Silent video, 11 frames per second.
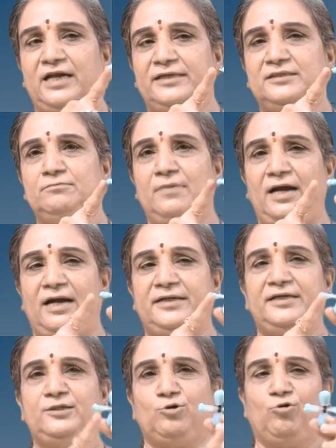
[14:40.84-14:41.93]
atom
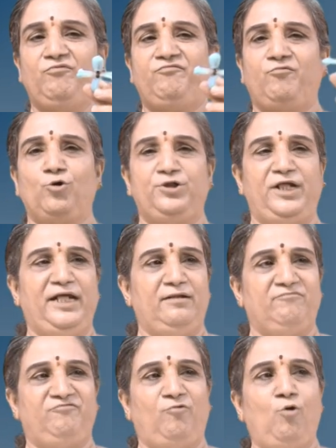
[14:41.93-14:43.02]
added to 4
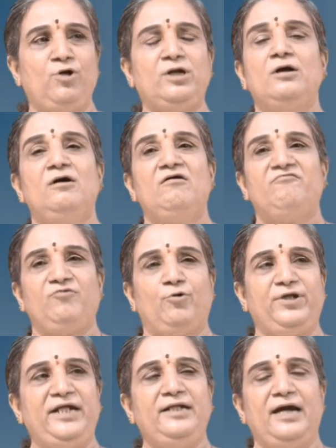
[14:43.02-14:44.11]

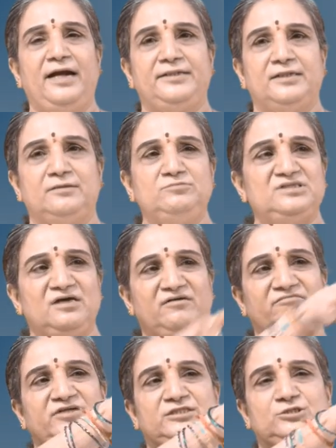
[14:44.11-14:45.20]
fluorine atoms
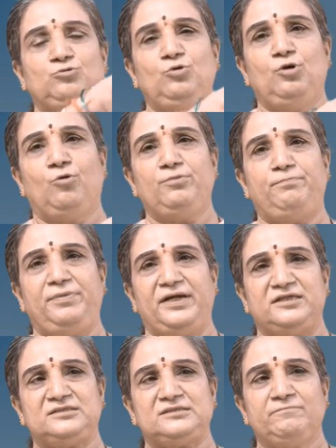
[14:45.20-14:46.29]
with 2 lone
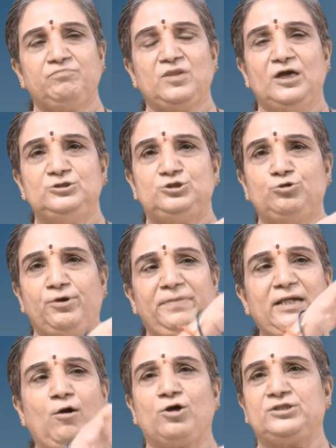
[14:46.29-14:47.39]
pairs. Should
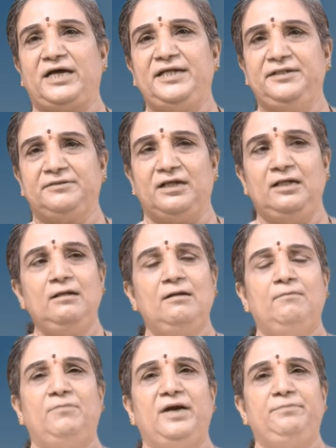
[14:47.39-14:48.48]
be octahedral
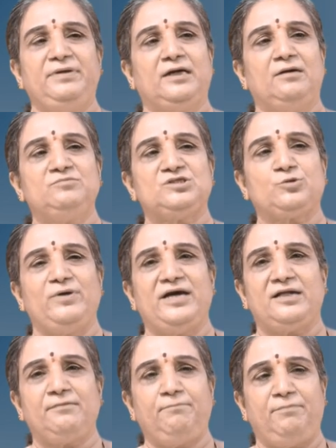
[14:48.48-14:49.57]
but becomes
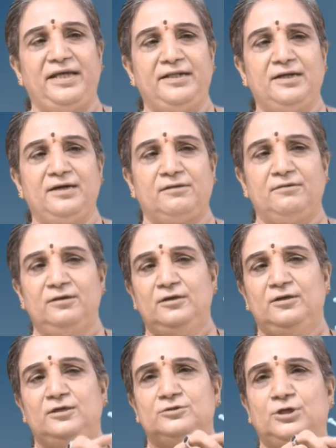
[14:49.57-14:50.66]
square planar.
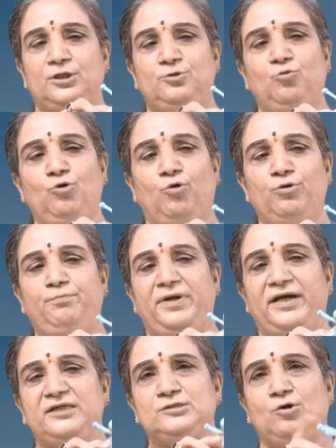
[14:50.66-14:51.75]
The 2 lone
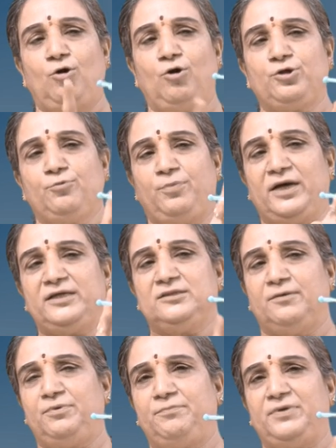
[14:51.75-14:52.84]
pairs occupy the
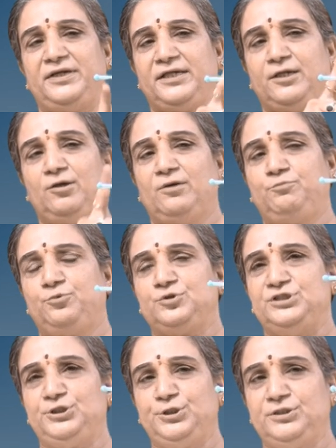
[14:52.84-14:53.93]
perpendicular
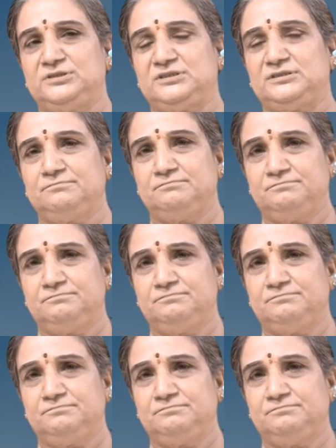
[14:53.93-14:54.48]
positions.